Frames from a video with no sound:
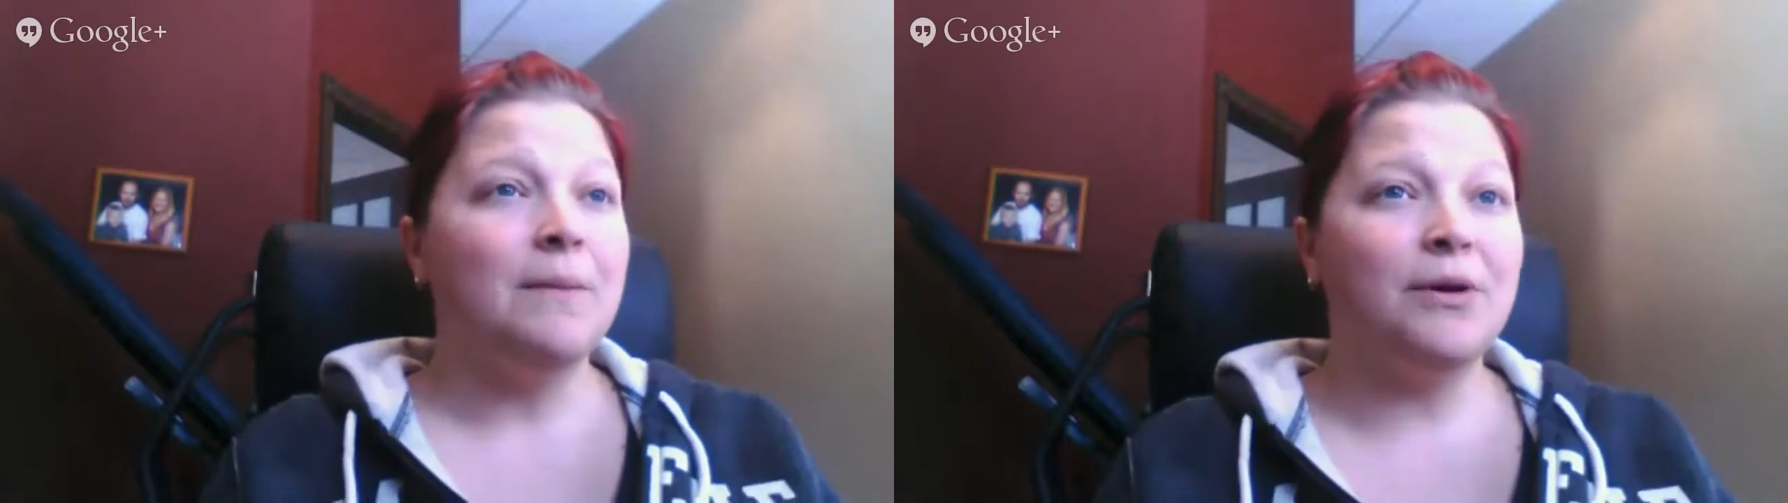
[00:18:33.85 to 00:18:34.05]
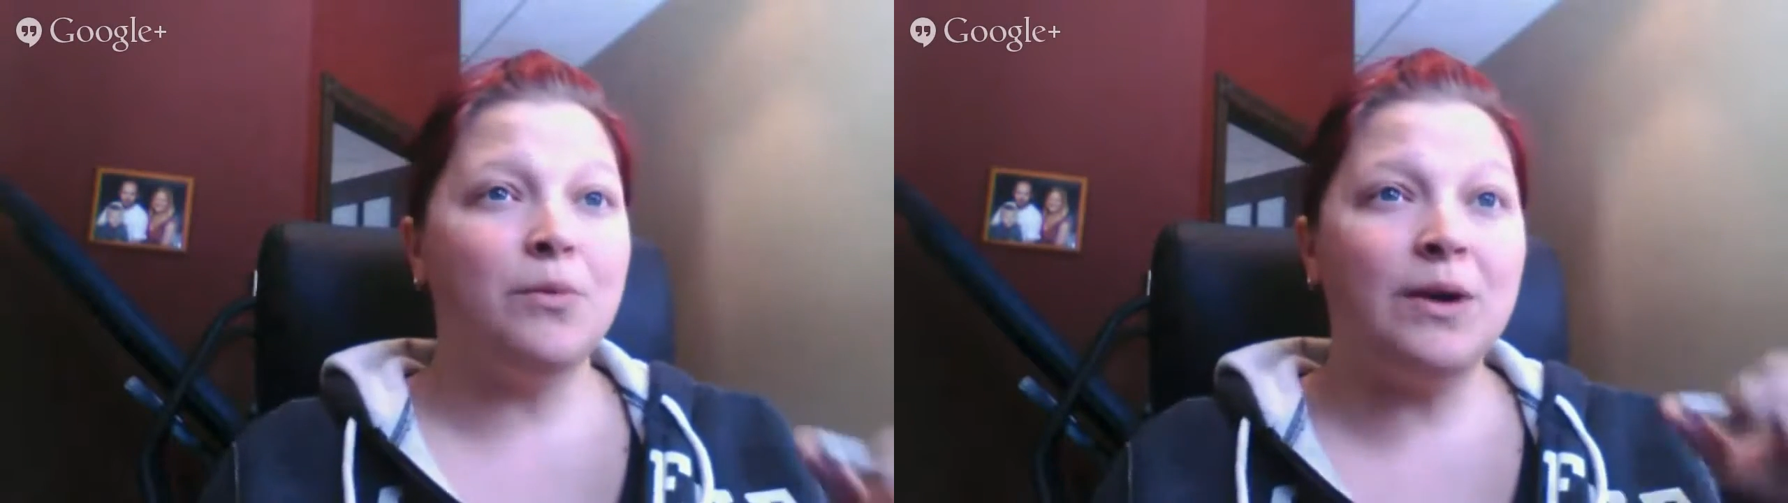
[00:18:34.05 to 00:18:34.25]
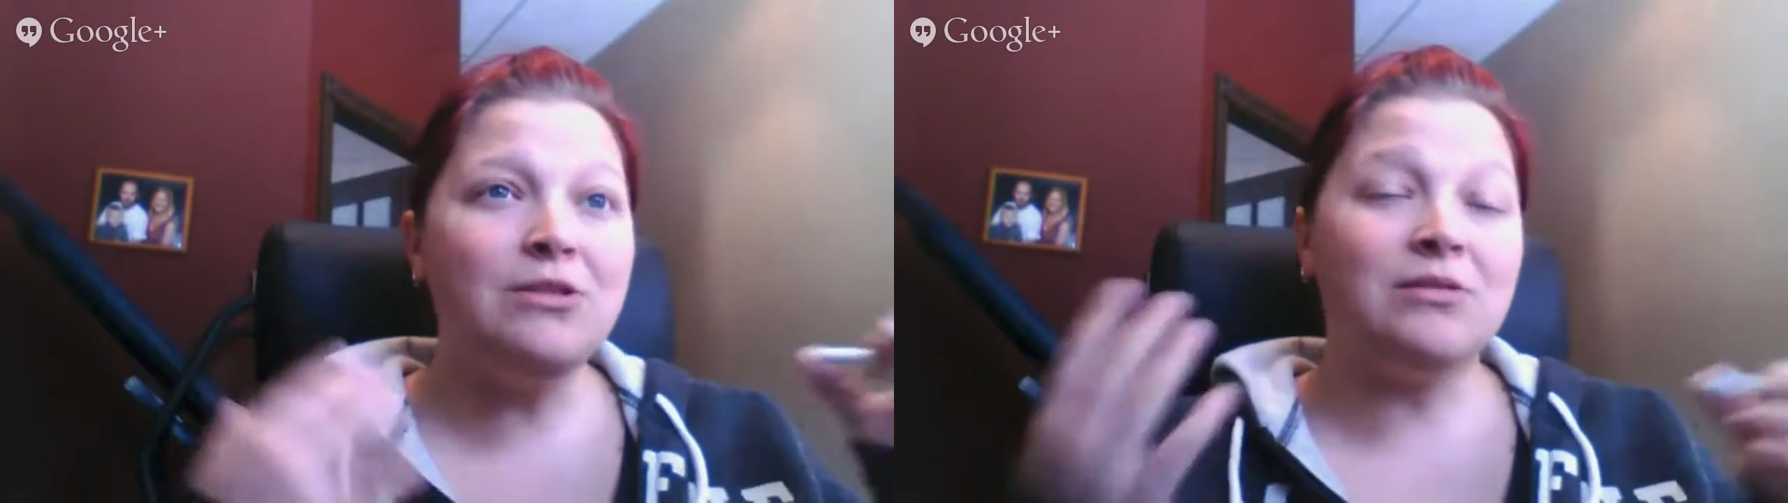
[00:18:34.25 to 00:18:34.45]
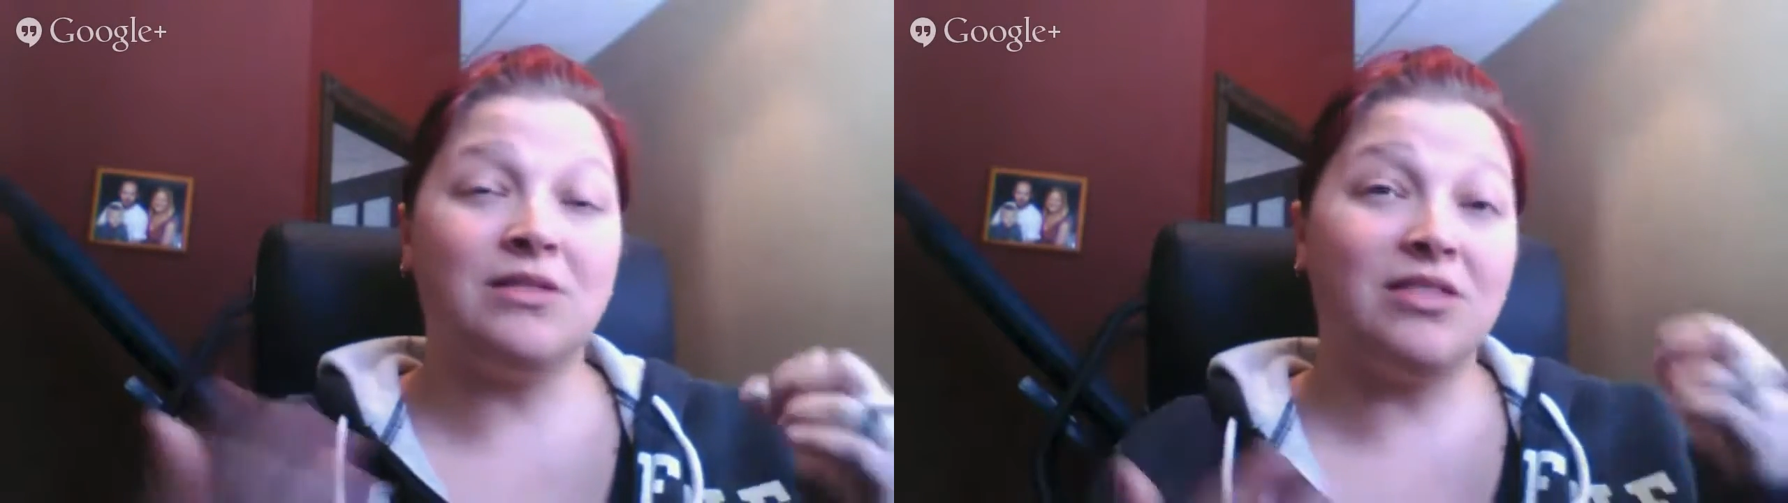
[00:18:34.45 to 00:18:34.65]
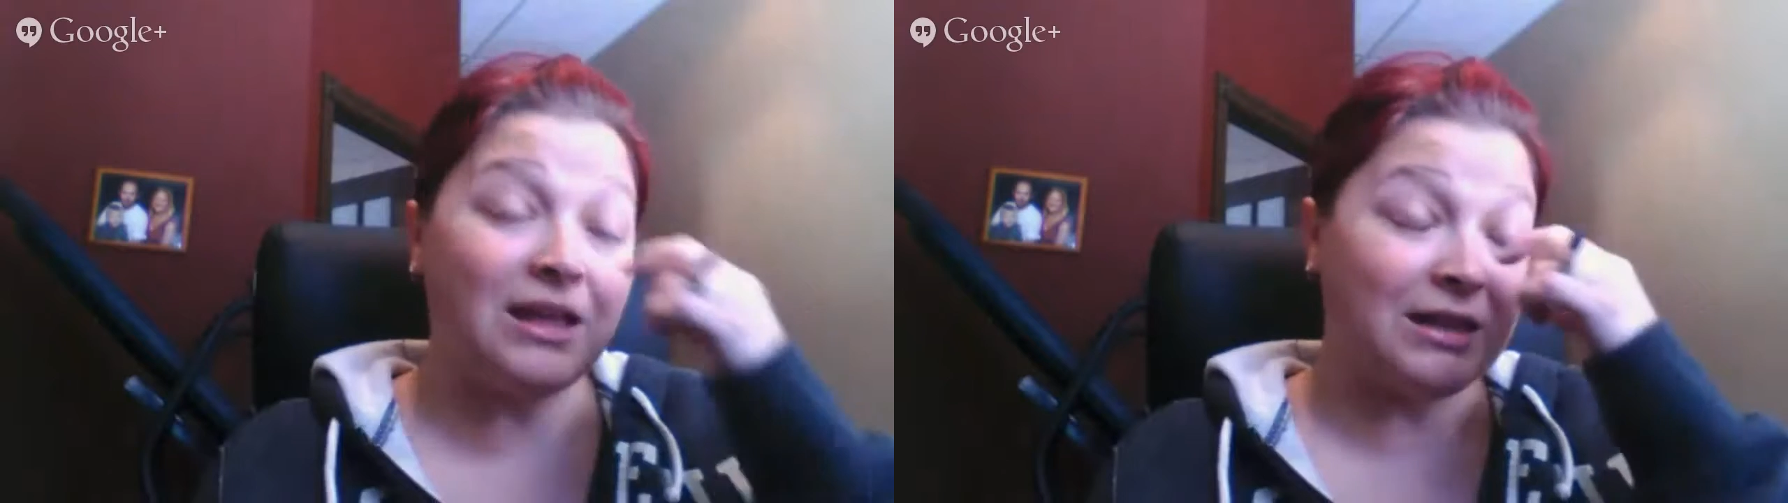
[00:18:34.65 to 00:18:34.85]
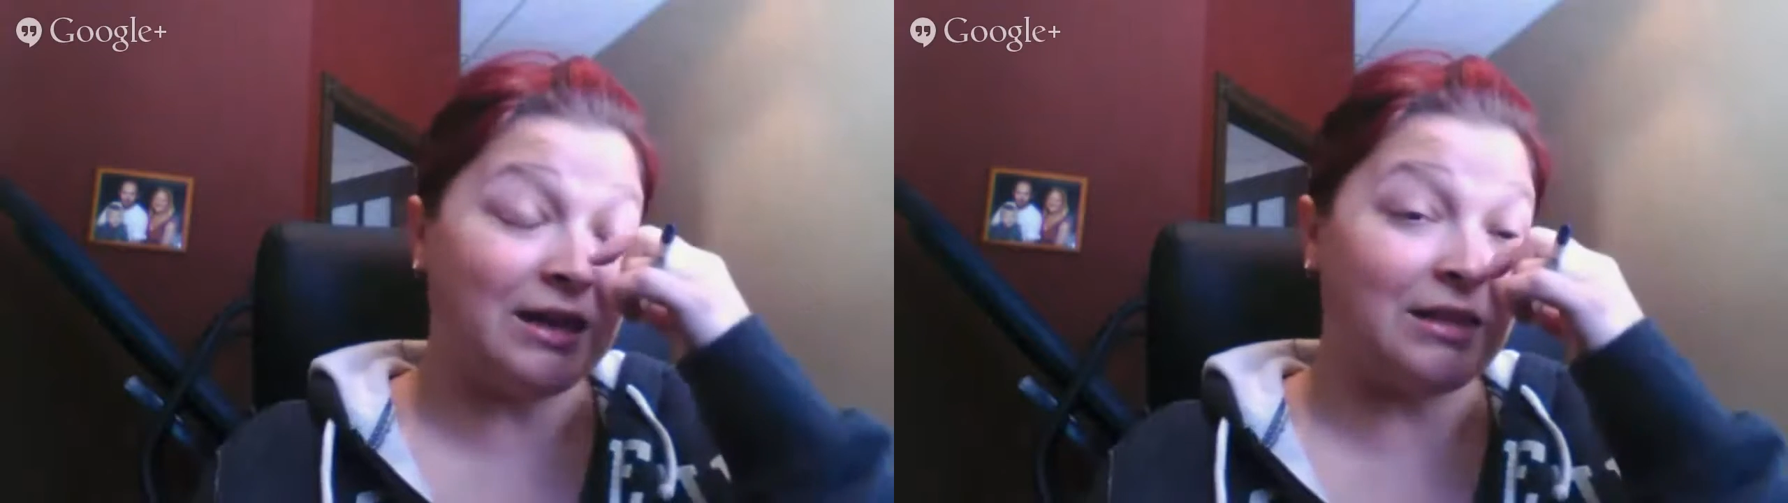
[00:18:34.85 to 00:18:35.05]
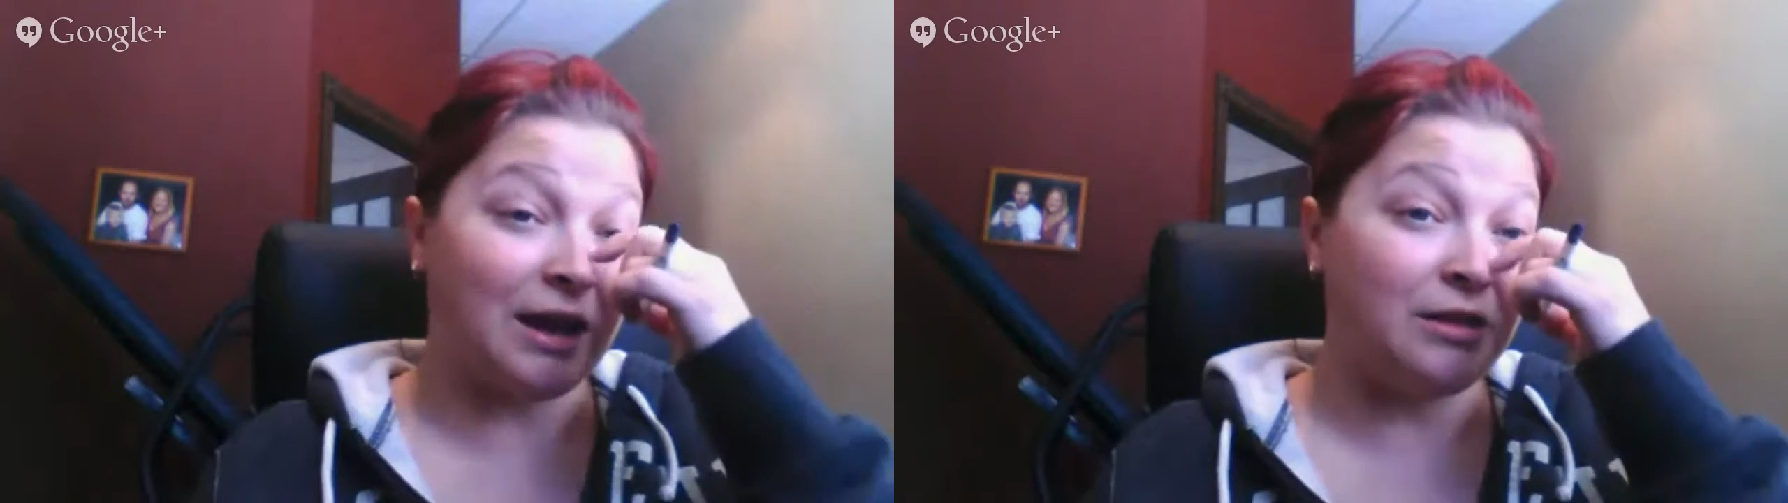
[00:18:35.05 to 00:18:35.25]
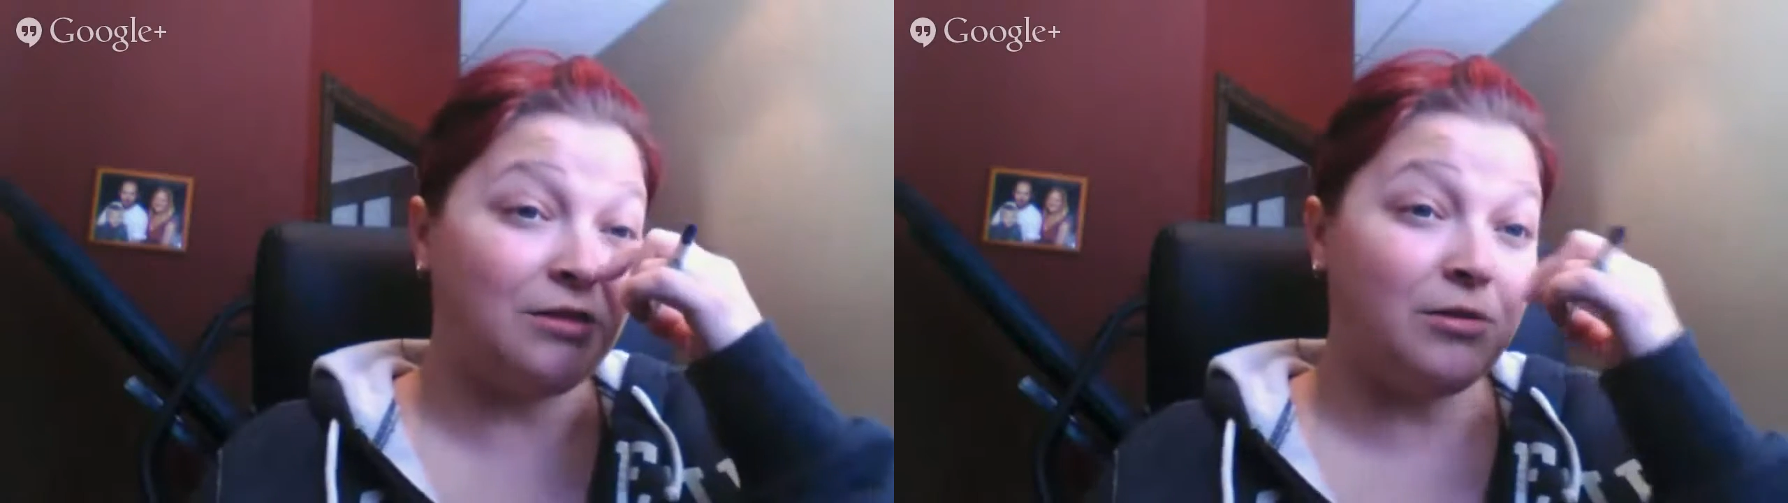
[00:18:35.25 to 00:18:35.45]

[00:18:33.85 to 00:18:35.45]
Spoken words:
But when you think like that,